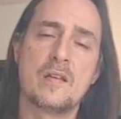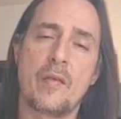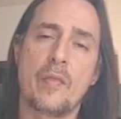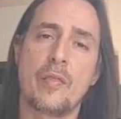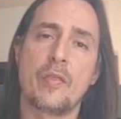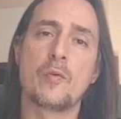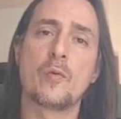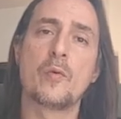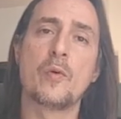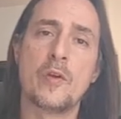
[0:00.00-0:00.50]

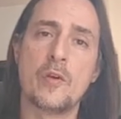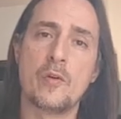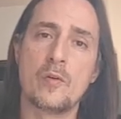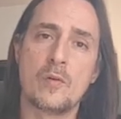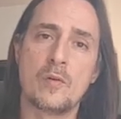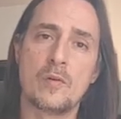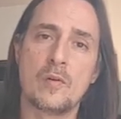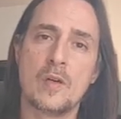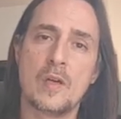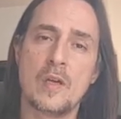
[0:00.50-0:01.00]
through you.
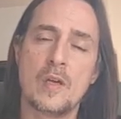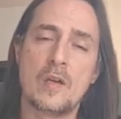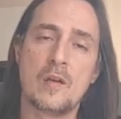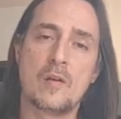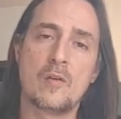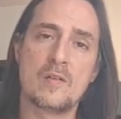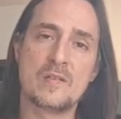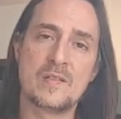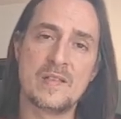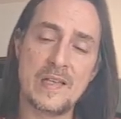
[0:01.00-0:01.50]

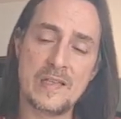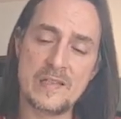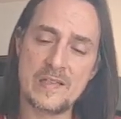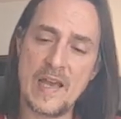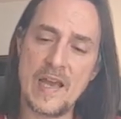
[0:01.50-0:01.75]
Because these